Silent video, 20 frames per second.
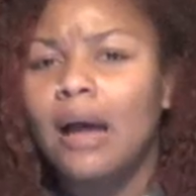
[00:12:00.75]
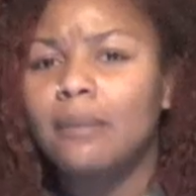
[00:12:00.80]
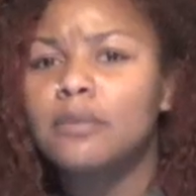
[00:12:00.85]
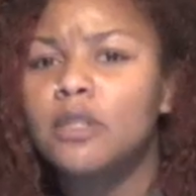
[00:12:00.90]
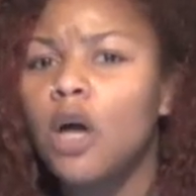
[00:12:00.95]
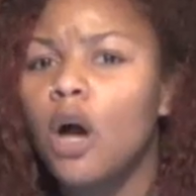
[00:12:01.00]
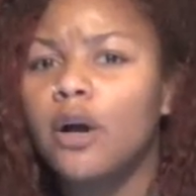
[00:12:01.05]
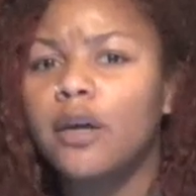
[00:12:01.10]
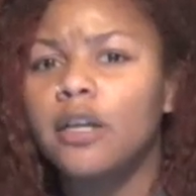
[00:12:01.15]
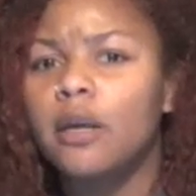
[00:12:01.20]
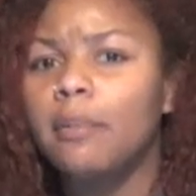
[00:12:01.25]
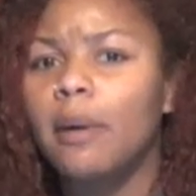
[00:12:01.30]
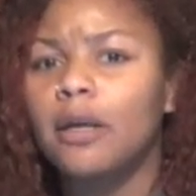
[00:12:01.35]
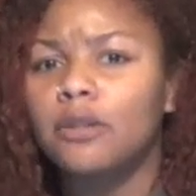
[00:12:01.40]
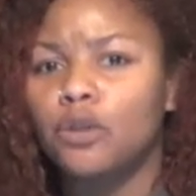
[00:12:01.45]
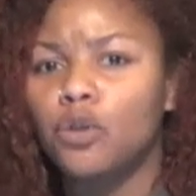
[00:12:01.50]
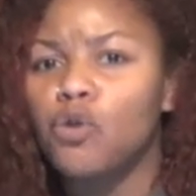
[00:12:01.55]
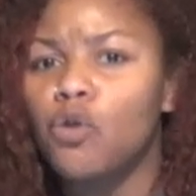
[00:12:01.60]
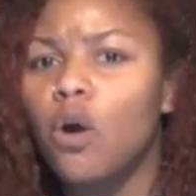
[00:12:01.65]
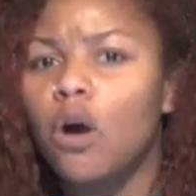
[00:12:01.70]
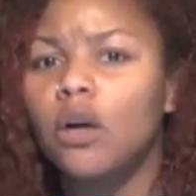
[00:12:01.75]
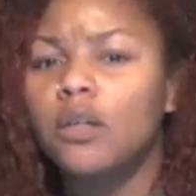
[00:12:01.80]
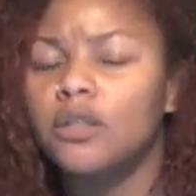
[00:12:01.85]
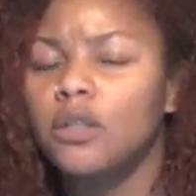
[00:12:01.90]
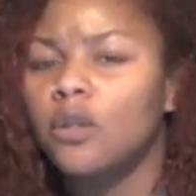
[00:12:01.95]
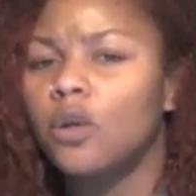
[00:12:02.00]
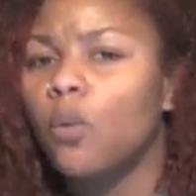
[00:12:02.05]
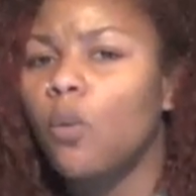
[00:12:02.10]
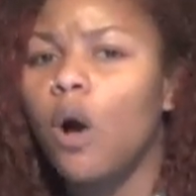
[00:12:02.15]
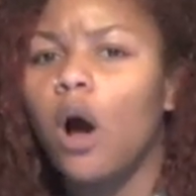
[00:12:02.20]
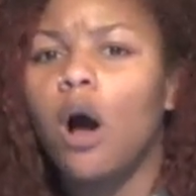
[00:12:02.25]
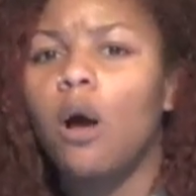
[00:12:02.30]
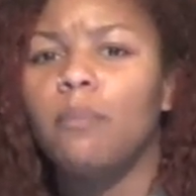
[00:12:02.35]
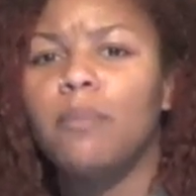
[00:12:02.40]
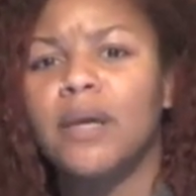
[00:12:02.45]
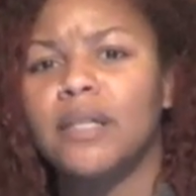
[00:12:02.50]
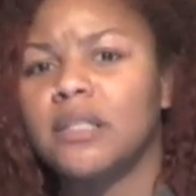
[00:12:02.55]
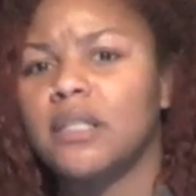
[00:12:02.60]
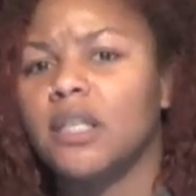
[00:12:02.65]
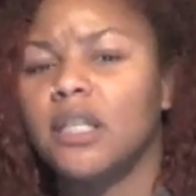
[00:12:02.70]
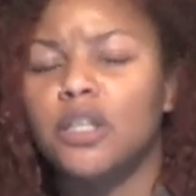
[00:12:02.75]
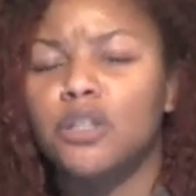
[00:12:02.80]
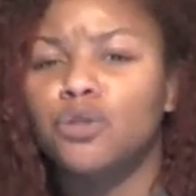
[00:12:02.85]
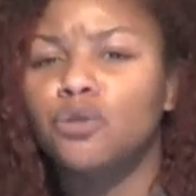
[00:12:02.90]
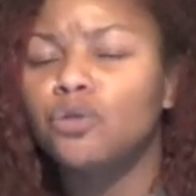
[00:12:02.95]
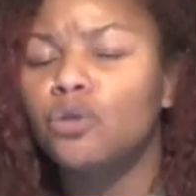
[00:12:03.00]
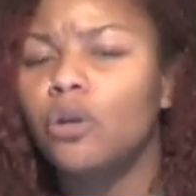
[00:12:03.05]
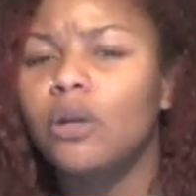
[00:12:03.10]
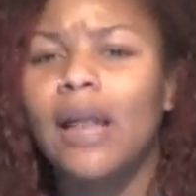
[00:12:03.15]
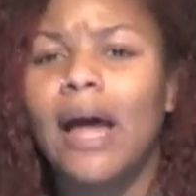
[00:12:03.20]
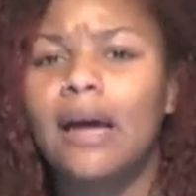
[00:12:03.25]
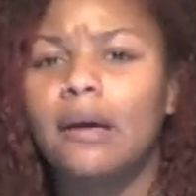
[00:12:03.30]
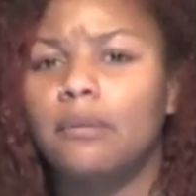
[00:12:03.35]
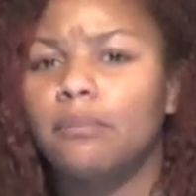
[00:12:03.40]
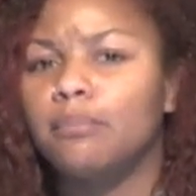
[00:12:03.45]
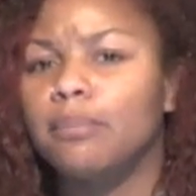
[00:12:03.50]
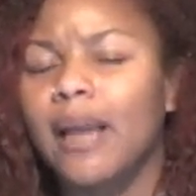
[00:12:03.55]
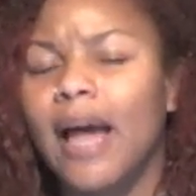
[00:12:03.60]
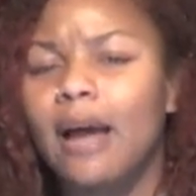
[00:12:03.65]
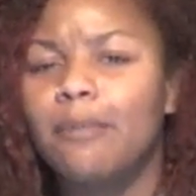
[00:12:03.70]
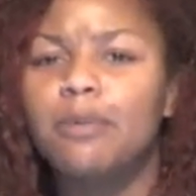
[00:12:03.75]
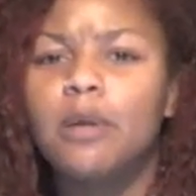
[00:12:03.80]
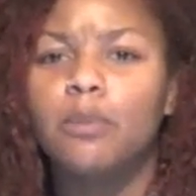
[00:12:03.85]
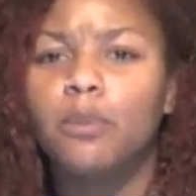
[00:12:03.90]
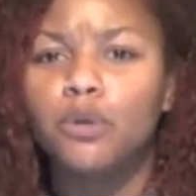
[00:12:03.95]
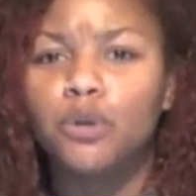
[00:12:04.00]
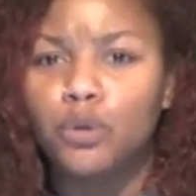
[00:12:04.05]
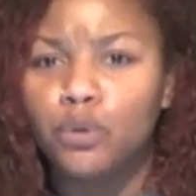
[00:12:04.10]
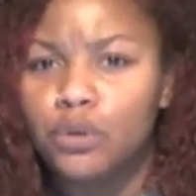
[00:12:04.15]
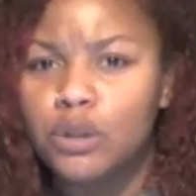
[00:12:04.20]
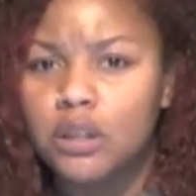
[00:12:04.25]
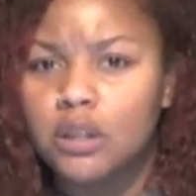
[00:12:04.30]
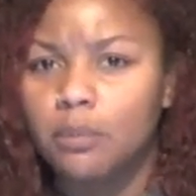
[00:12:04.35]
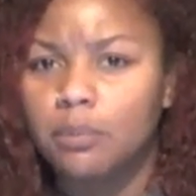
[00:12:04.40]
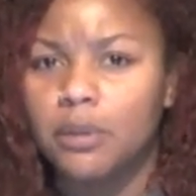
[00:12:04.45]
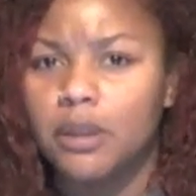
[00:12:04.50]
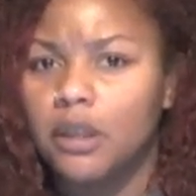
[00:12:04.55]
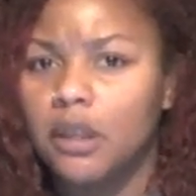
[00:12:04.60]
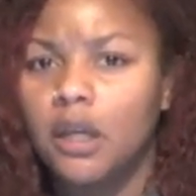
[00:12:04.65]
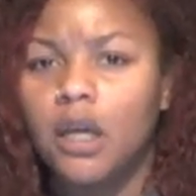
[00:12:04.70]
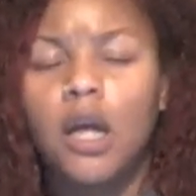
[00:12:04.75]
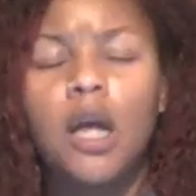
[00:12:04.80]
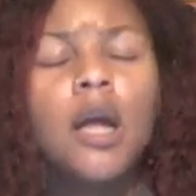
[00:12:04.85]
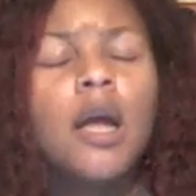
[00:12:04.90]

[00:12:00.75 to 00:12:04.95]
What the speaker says: I'm talking about the cross on the wall Mexicans, you know, like black people used to be.